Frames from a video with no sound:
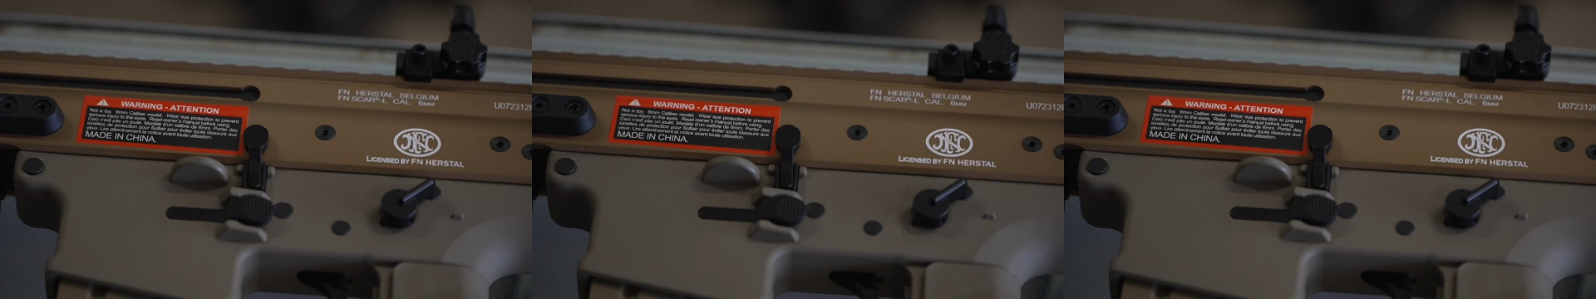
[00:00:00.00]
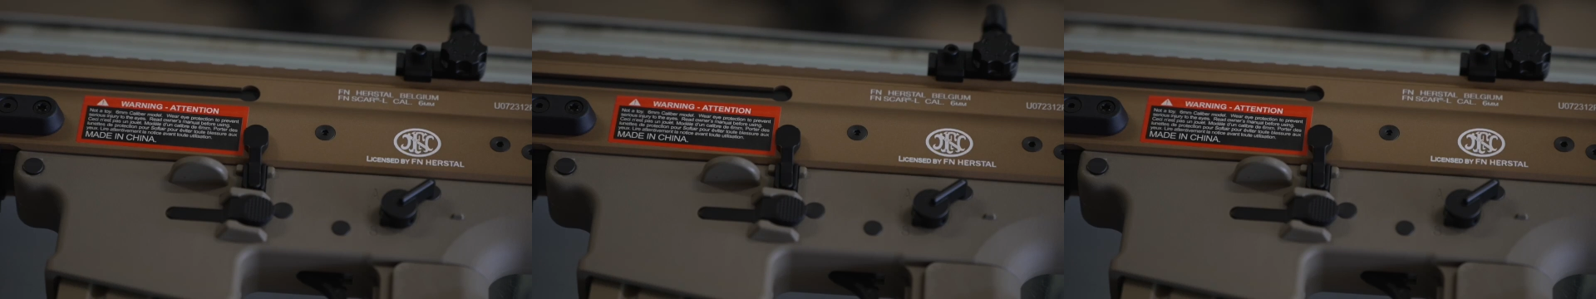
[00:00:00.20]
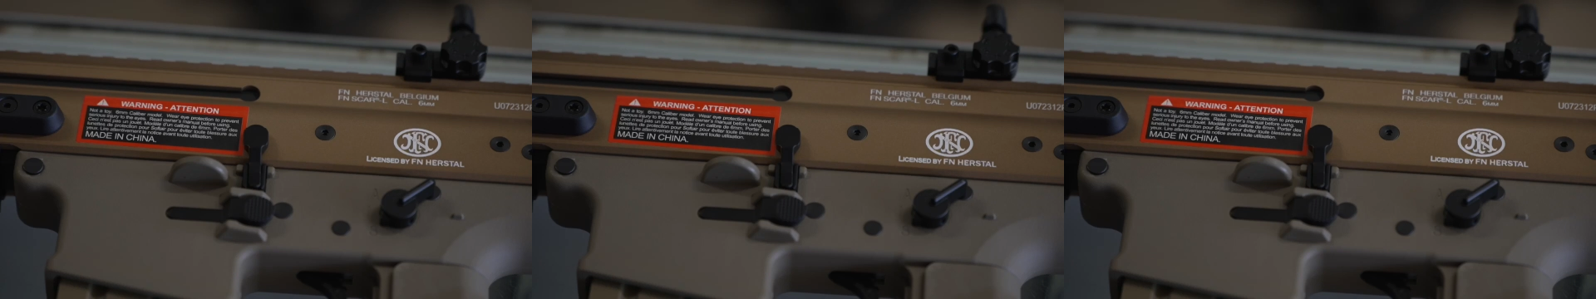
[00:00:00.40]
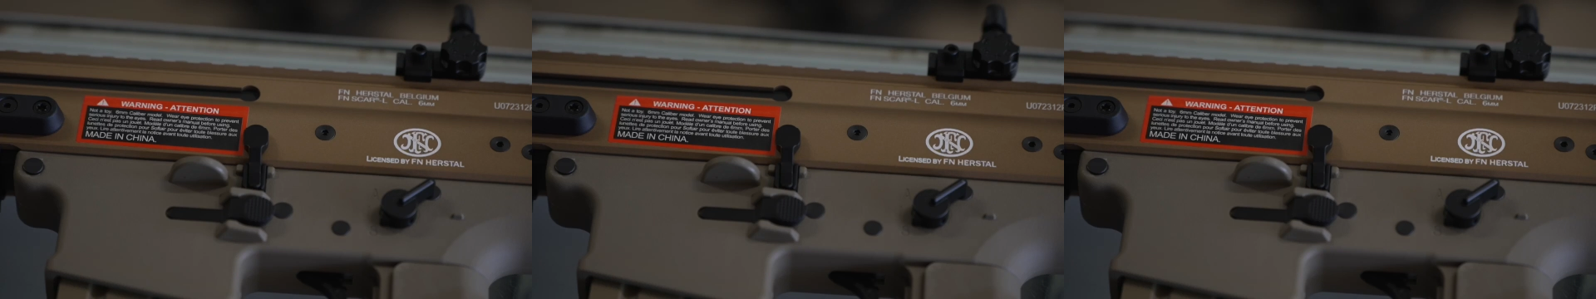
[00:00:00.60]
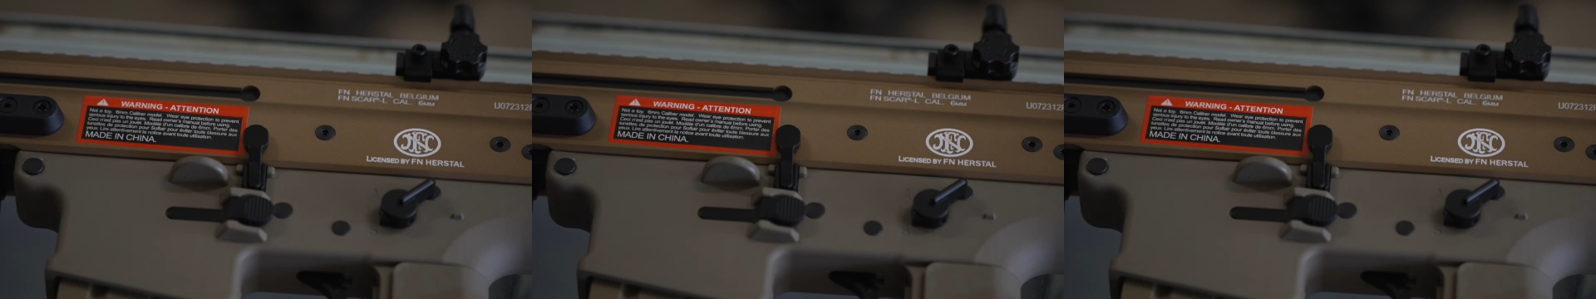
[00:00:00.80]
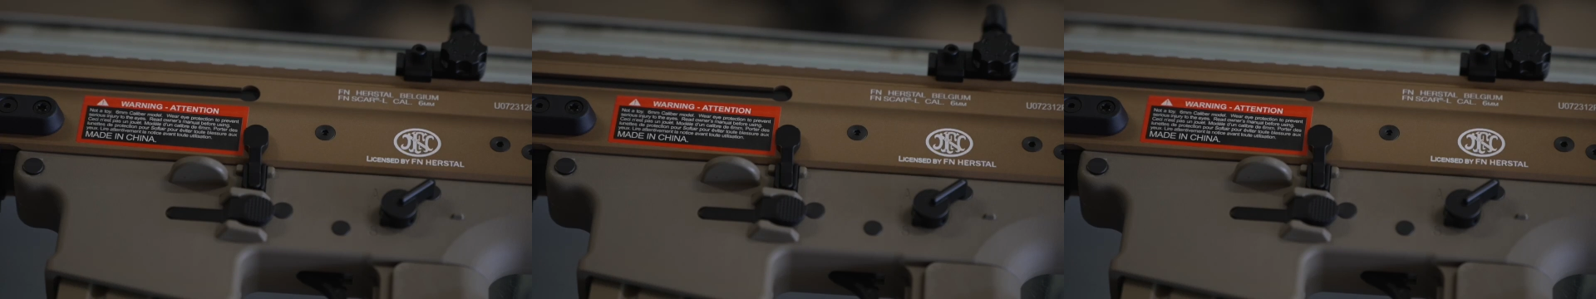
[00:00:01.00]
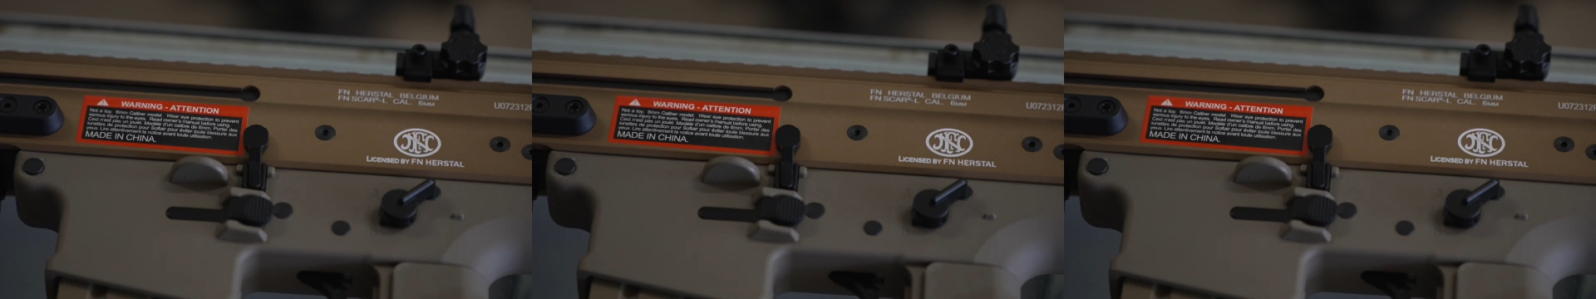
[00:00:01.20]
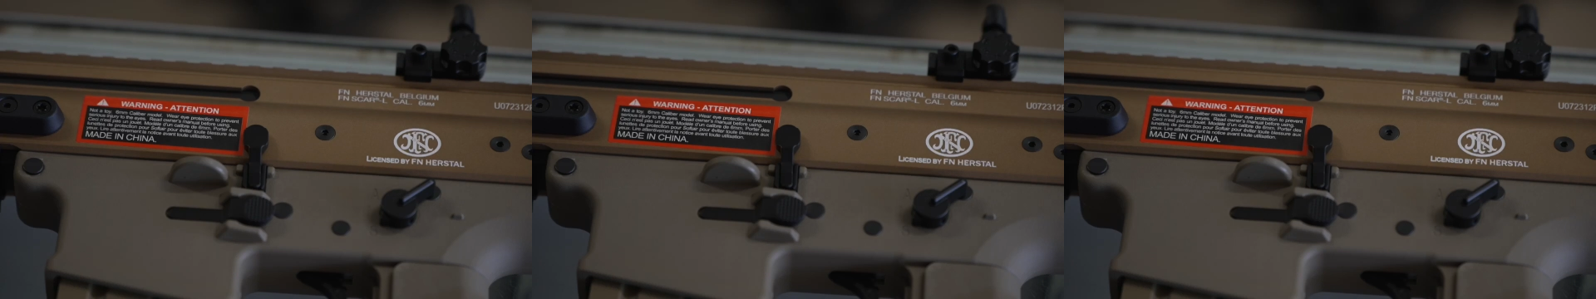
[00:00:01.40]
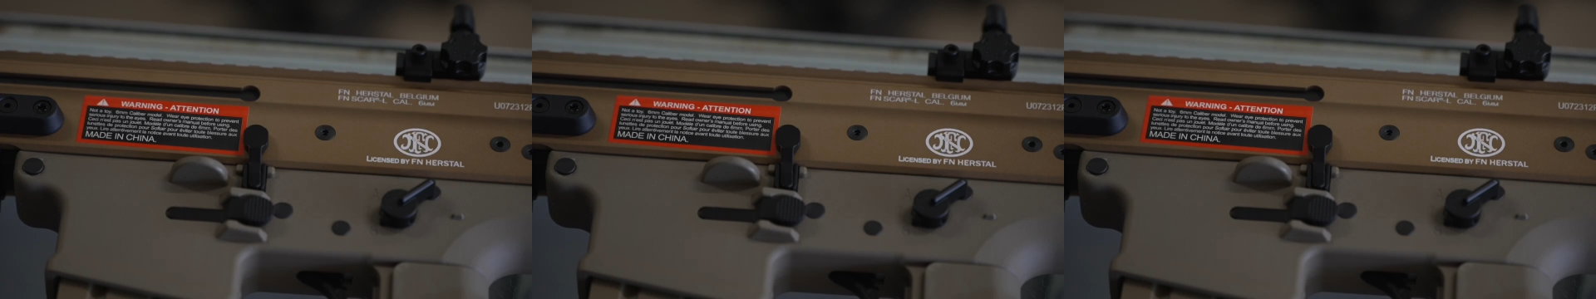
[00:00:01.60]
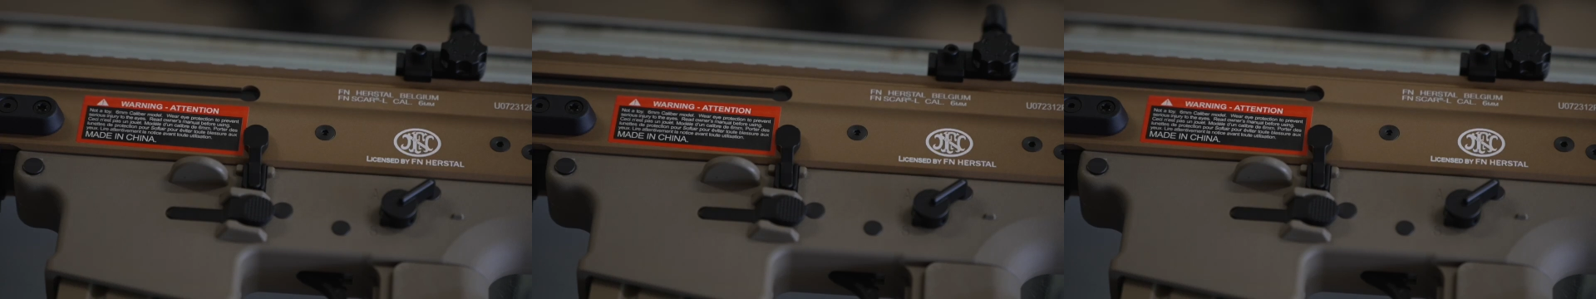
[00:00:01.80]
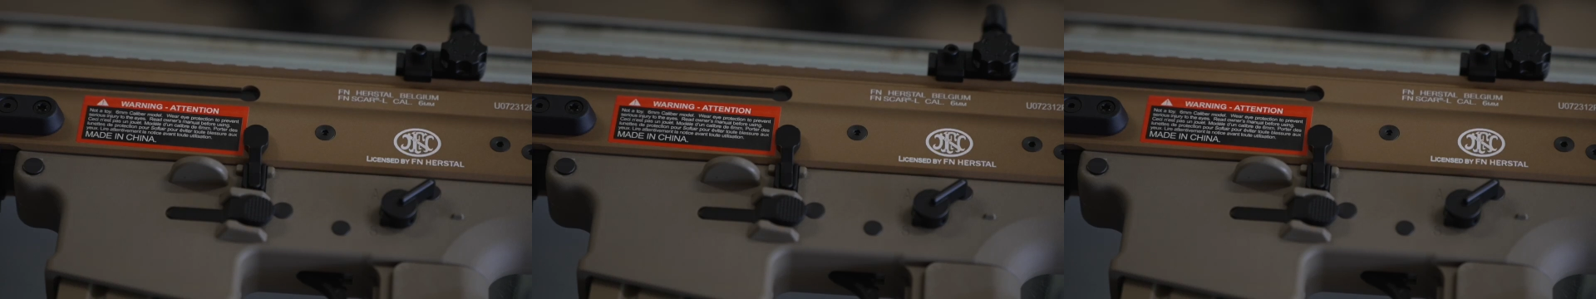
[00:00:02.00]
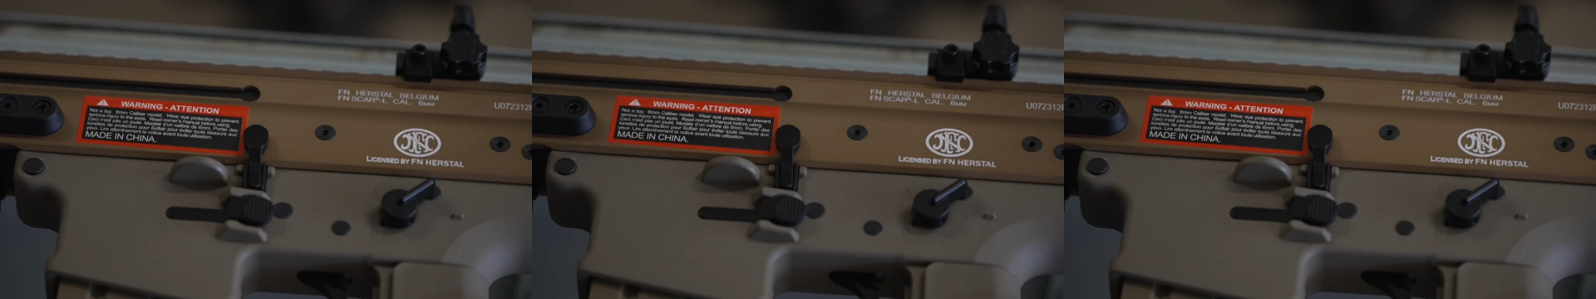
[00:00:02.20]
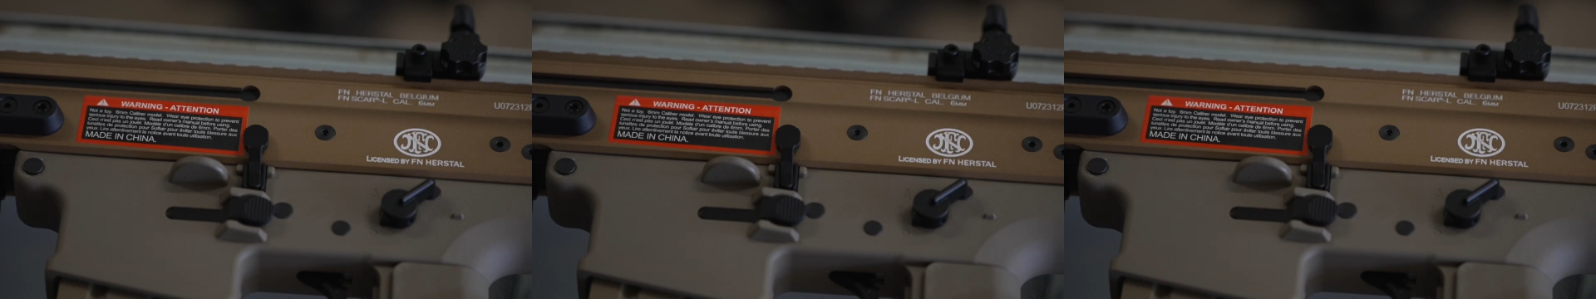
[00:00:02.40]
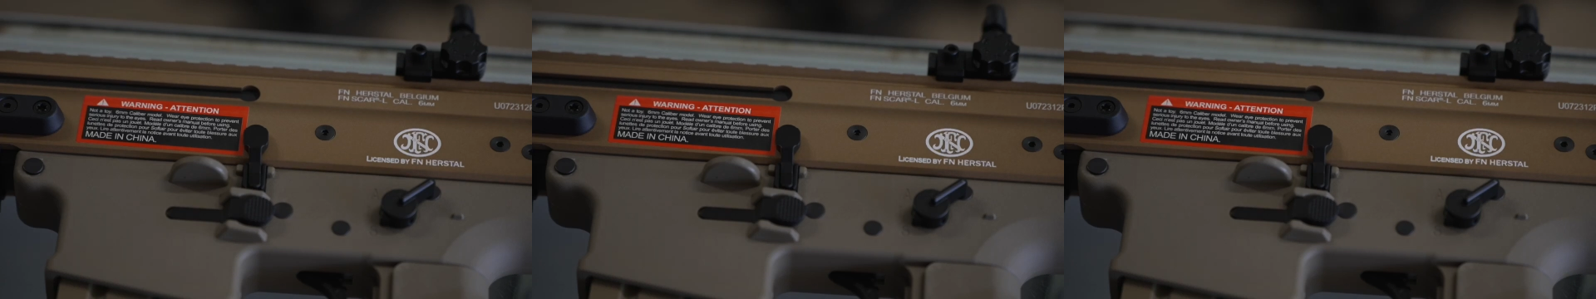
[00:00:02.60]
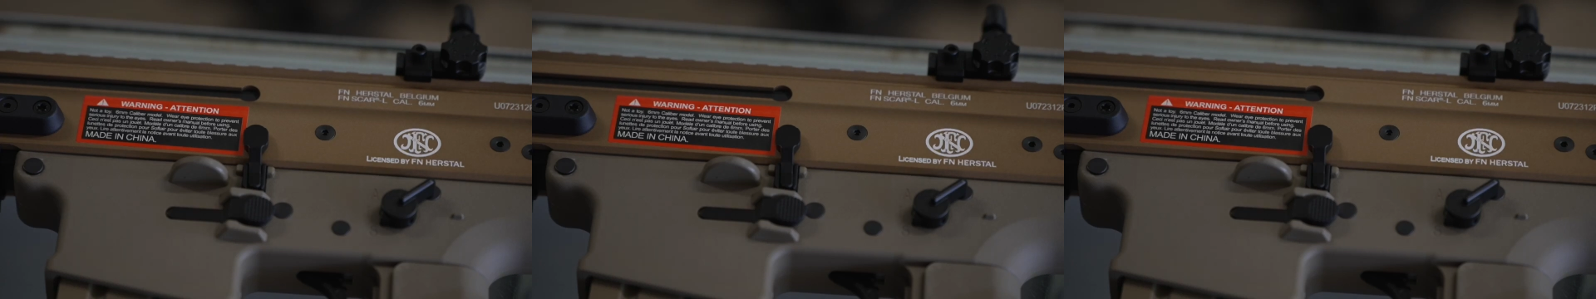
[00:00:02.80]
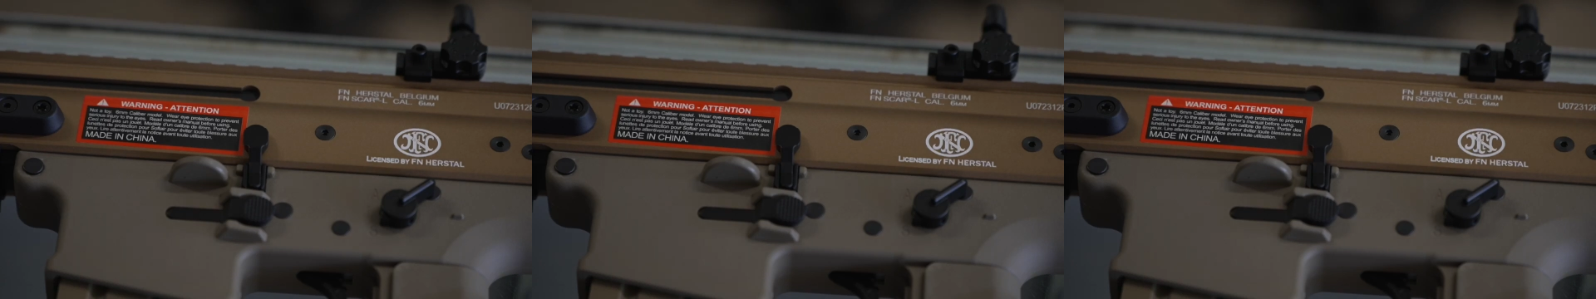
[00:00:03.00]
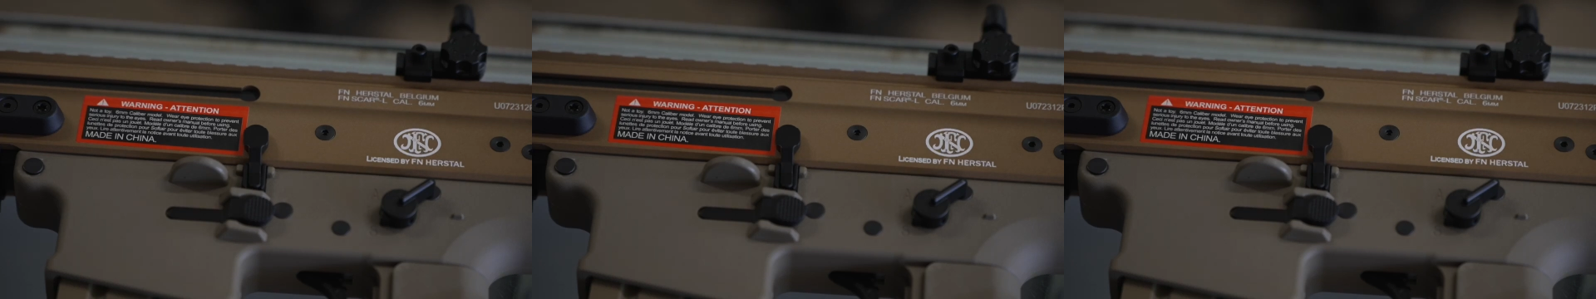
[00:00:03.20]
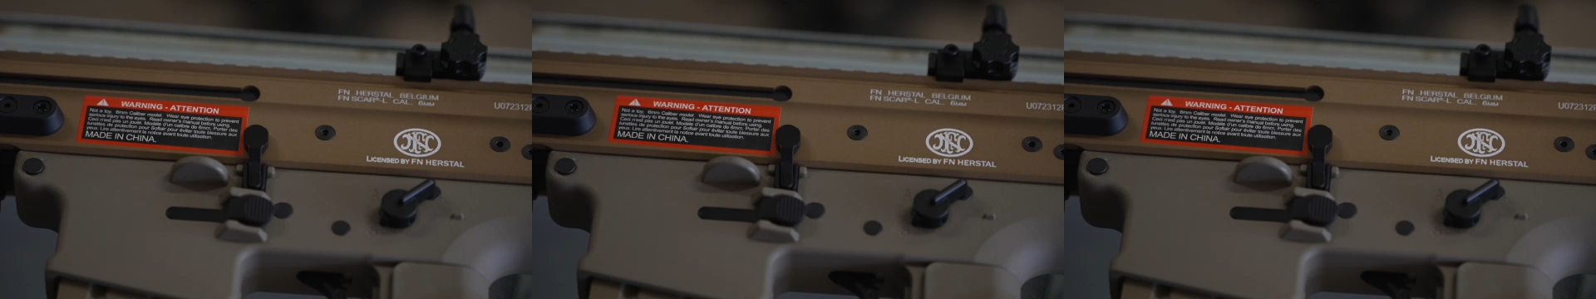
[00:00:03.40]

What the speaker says: (no speaker visible)